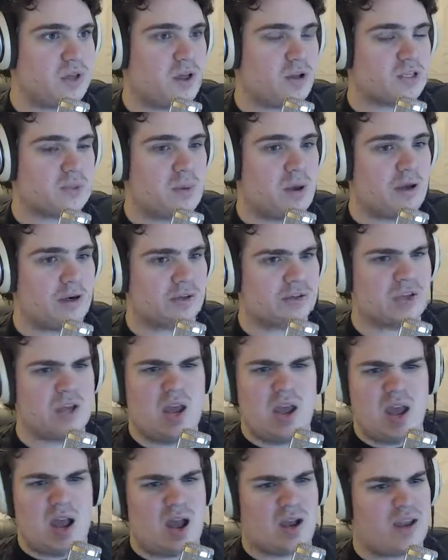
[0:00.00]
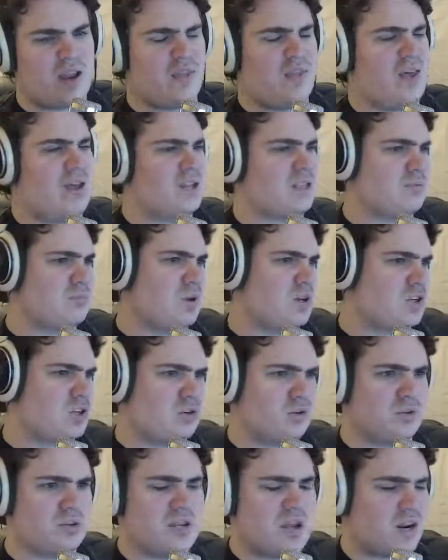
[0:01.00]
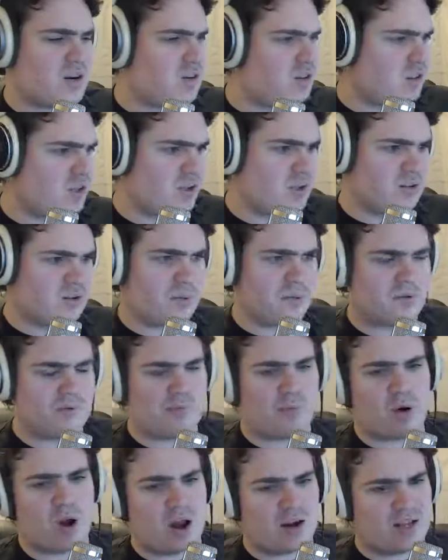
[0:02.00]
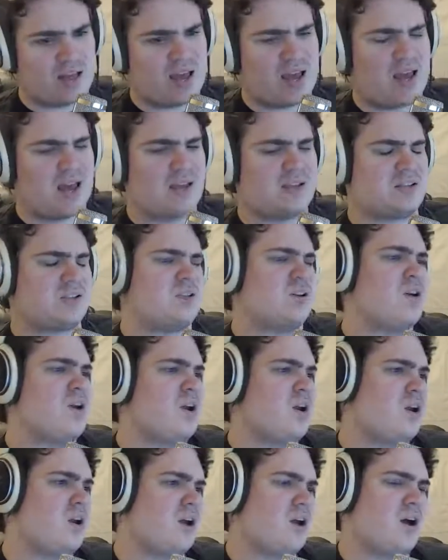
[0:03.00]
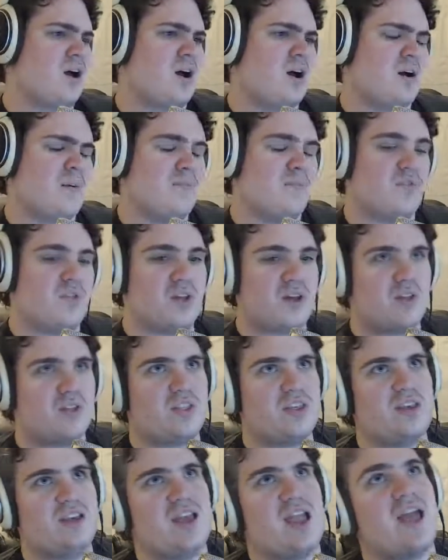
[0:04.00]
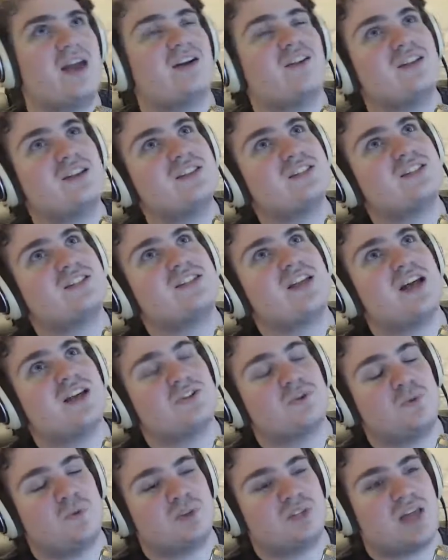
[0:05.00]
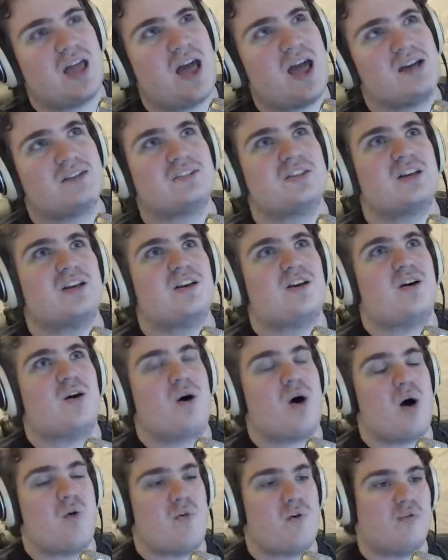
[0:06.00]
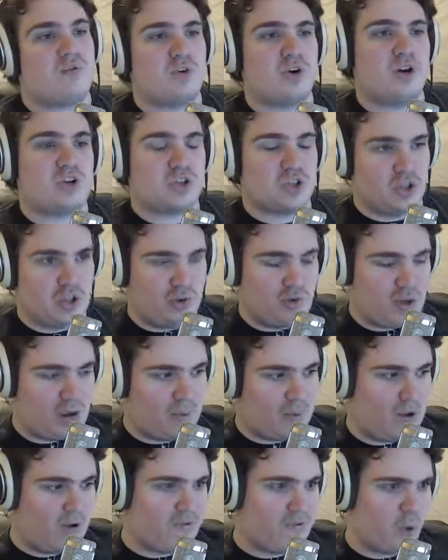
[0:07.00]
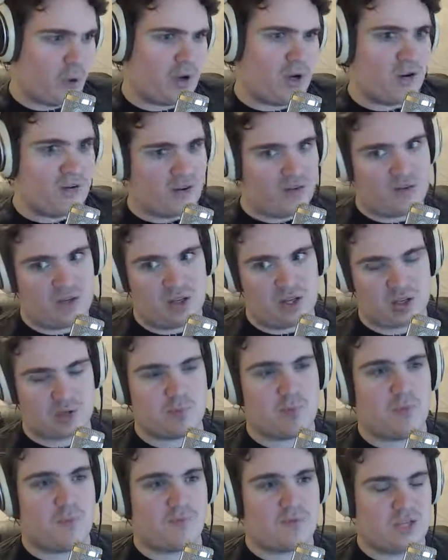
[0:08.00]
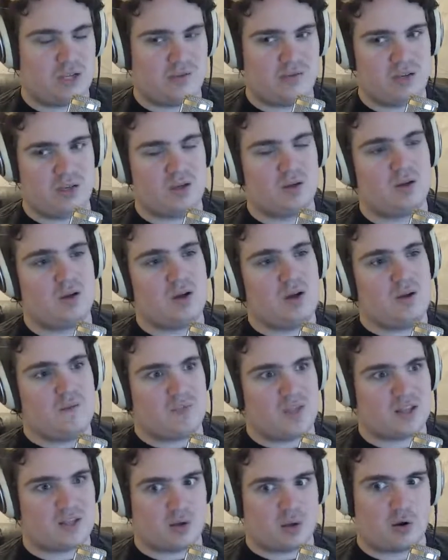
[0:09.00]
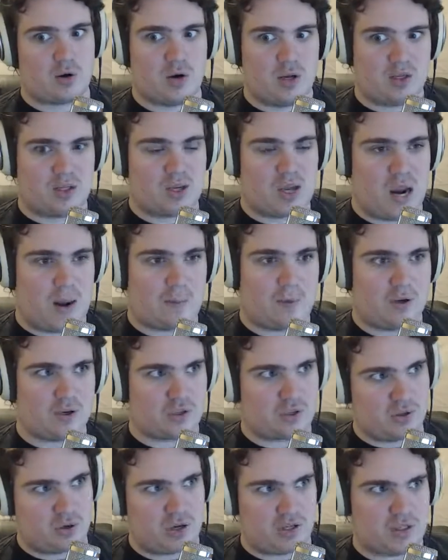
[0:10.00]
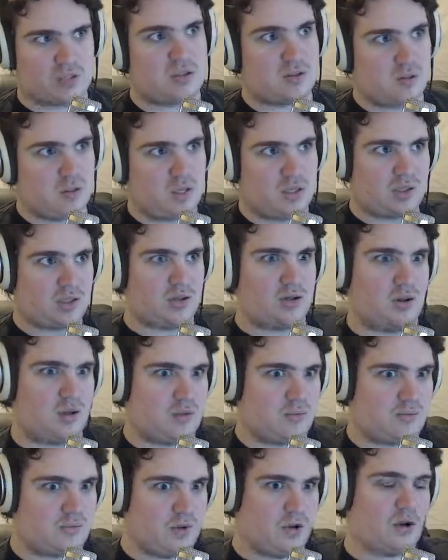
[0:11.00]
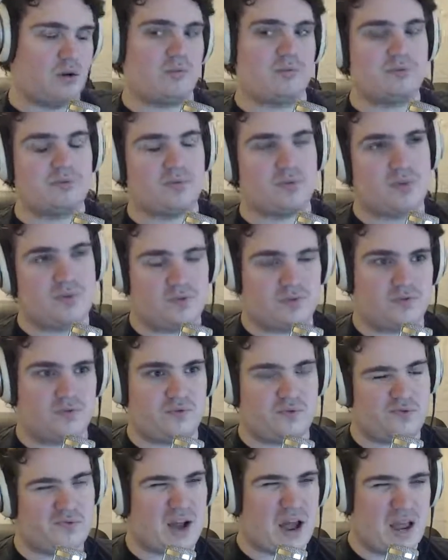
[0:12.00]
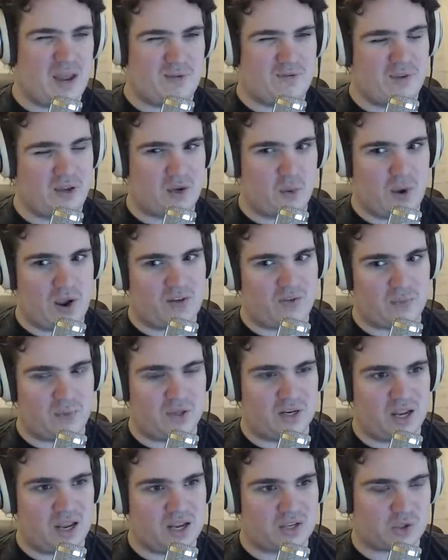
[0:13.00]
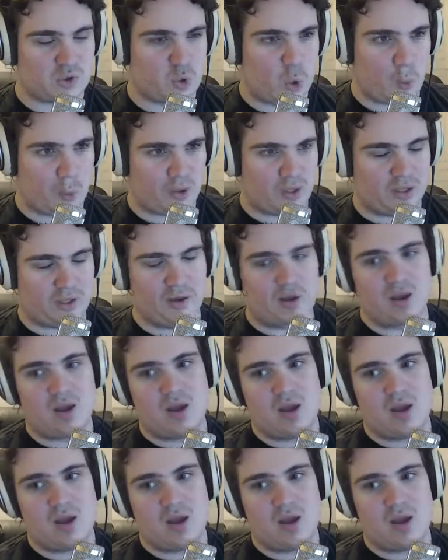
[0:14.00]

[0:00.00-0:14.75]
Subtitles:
Galaxy Battles. Again, they had some issues technically in terms of broadcast. The analyst's desk was casting off of, traditionally you've got about a 40 to 50-inch TV that's underneath the cameras. So because it's a good 5 feet away from the desk normally,